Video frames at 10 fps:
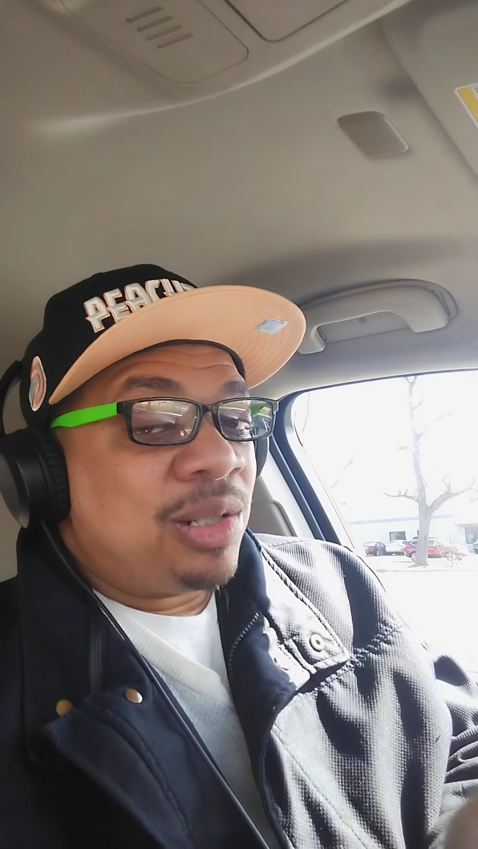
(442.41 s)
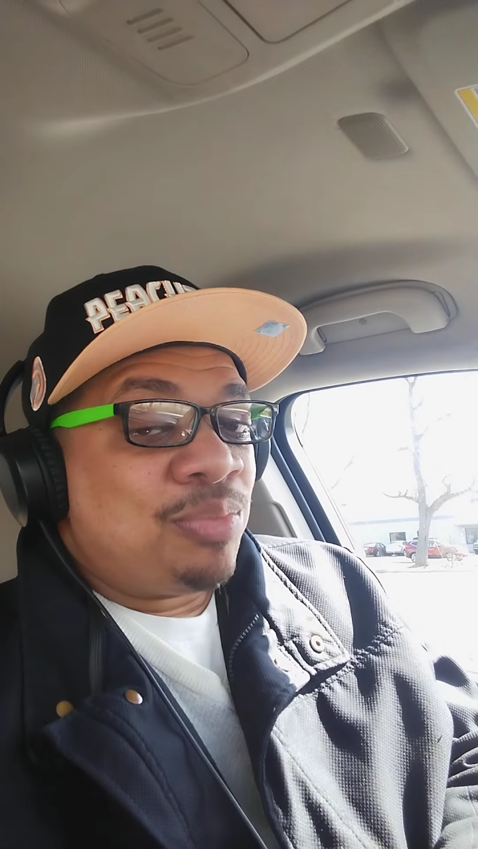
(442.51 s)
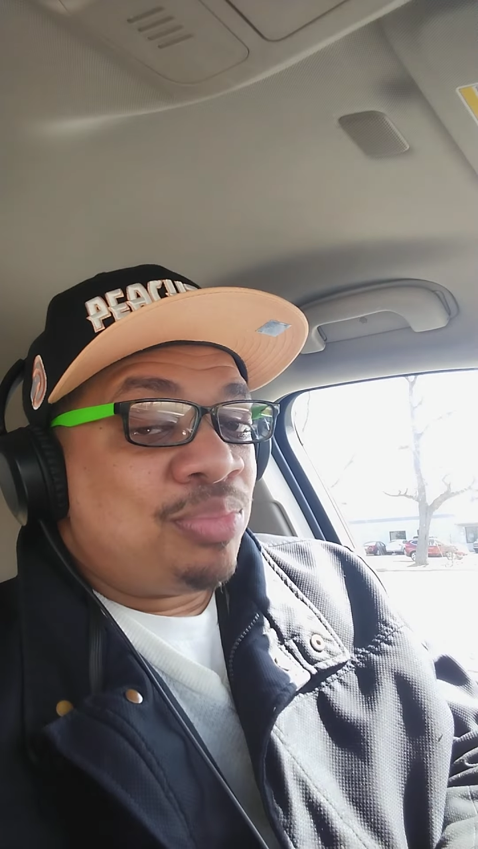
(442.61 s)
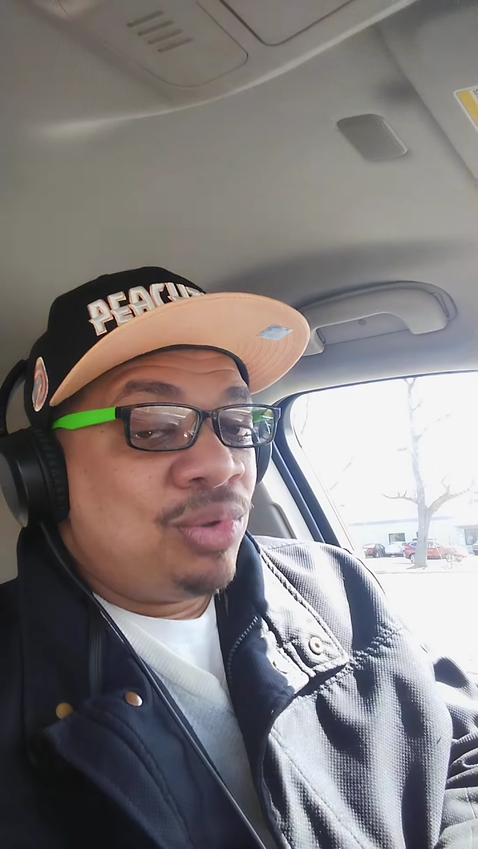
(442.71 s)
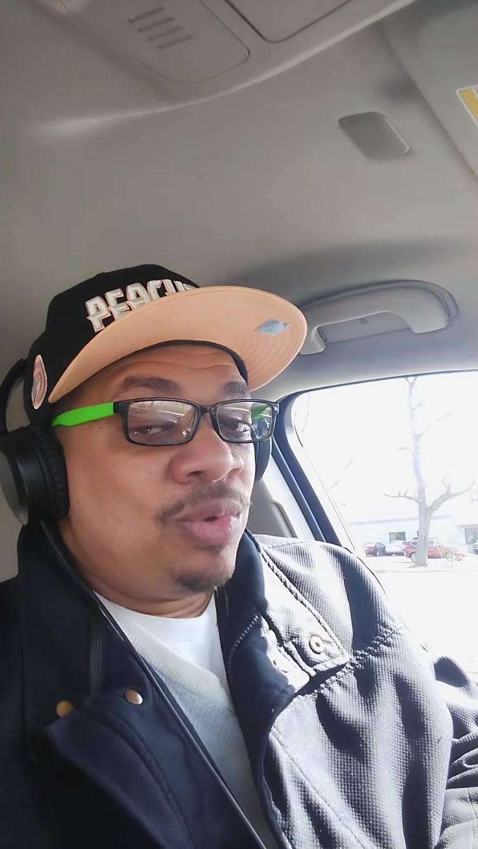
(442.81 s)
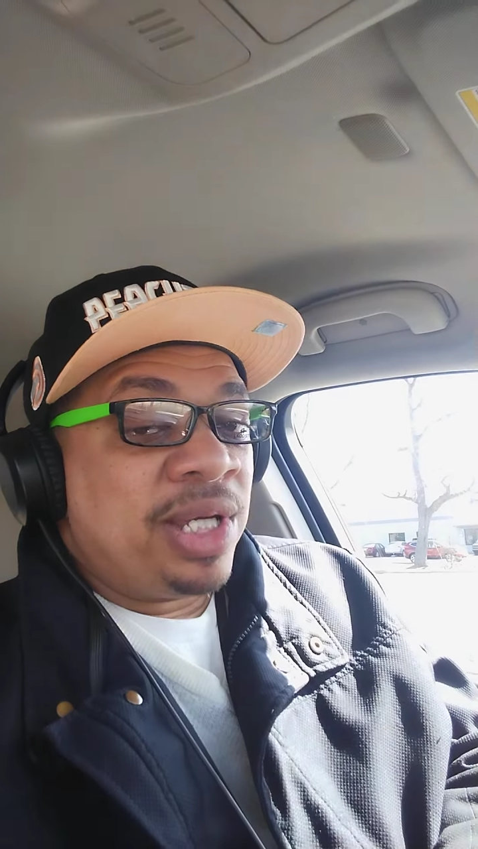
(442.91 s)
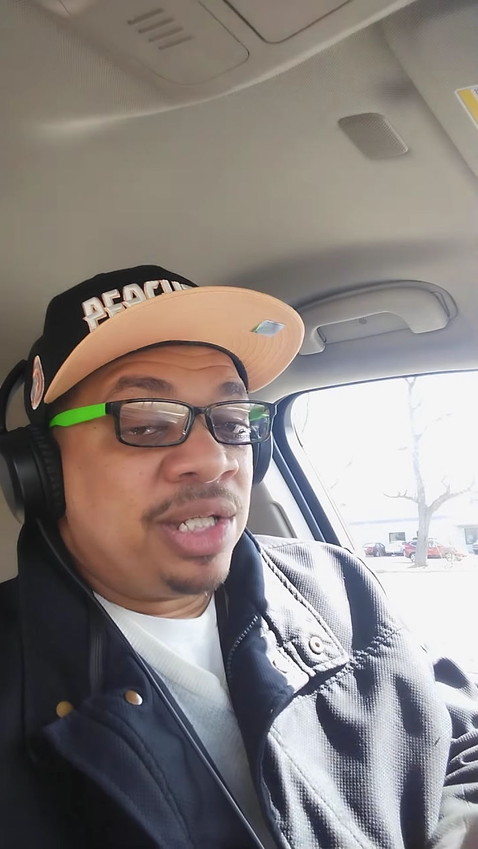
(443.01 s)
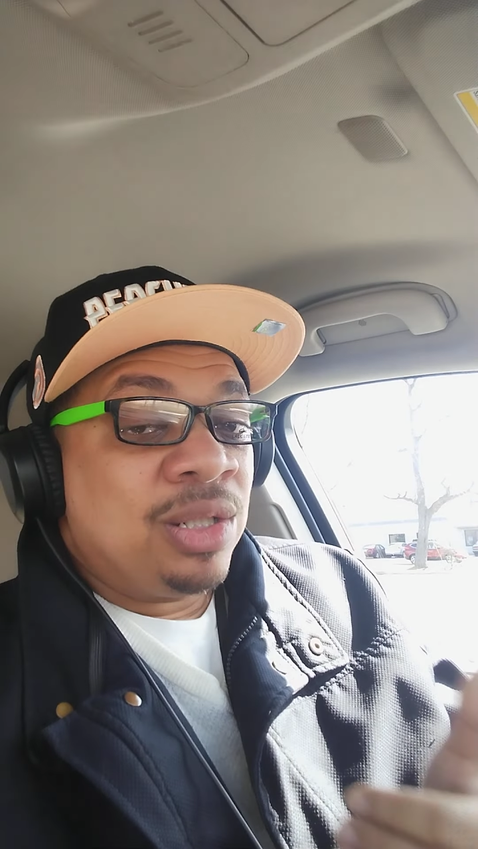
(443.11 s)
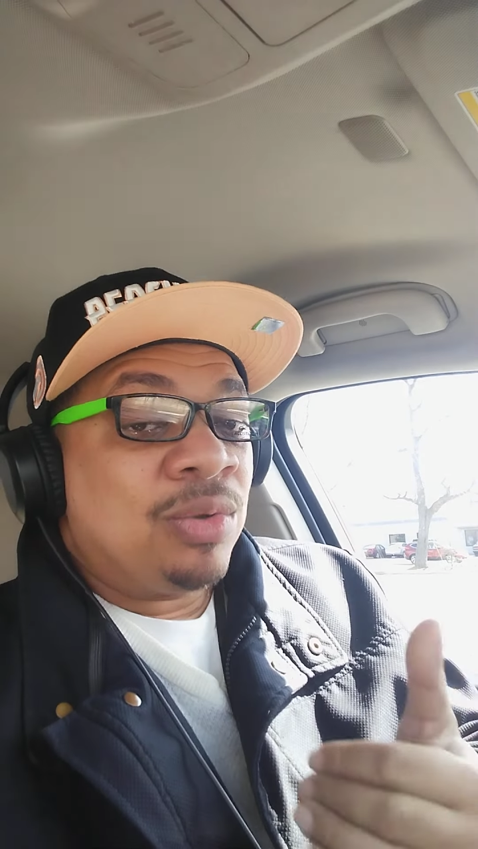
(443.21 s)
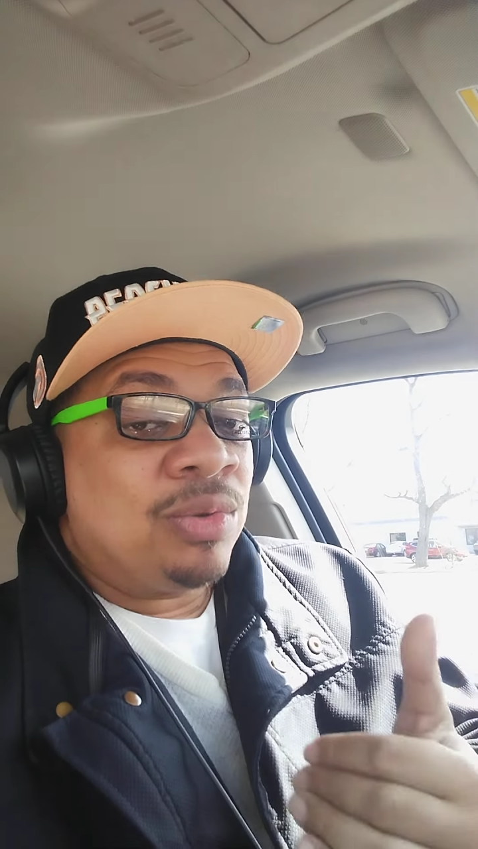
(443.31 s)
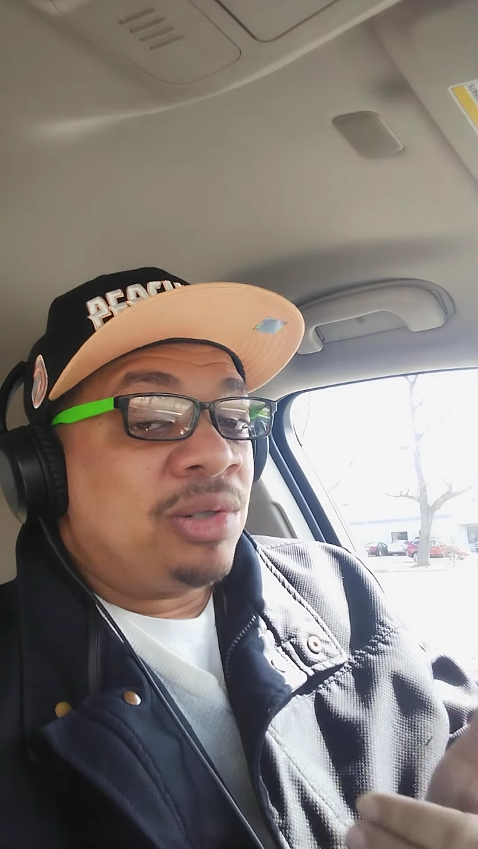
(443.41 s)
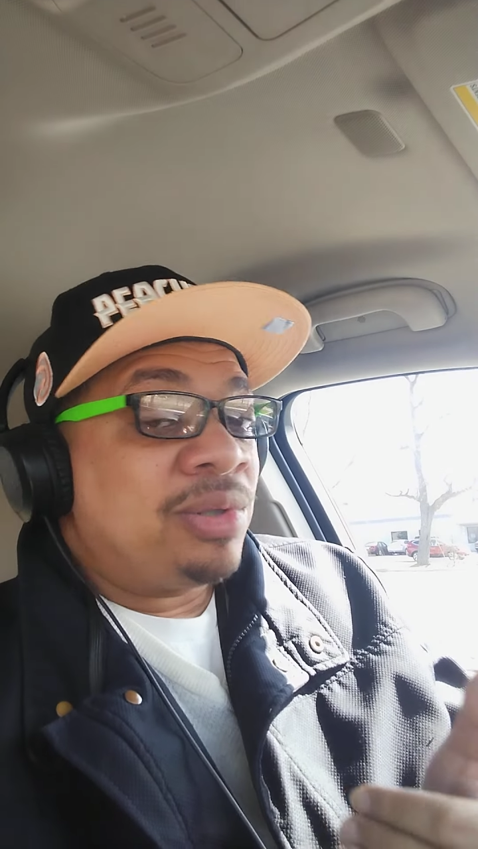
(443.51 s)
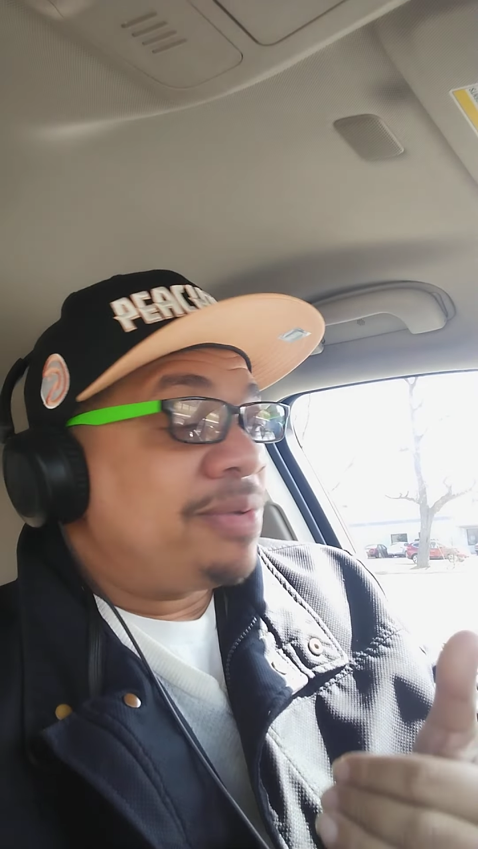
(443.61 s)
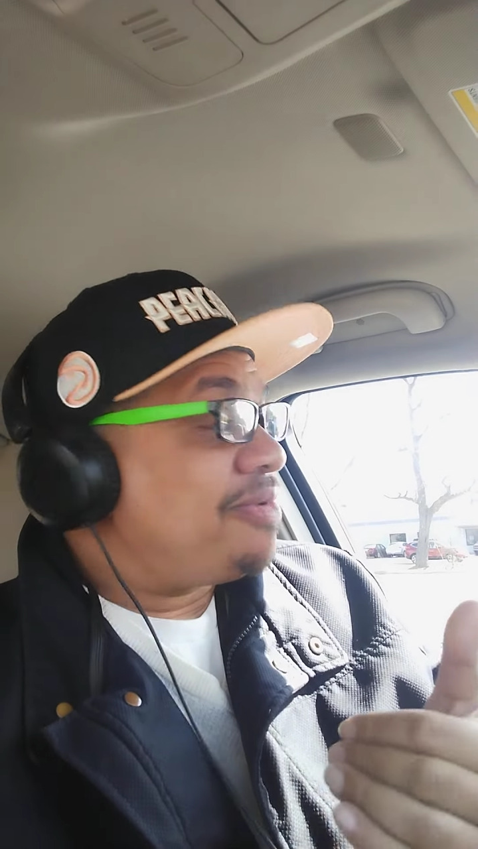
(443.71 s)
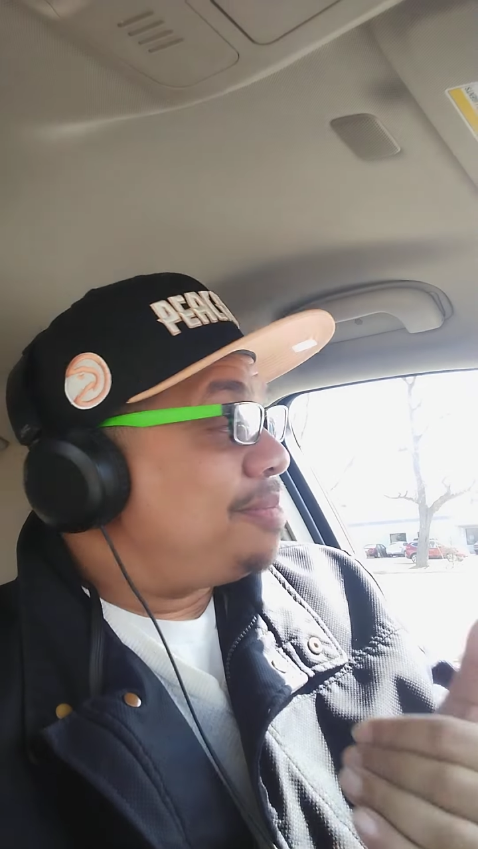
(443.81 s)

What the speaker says: in the pool and you don't know them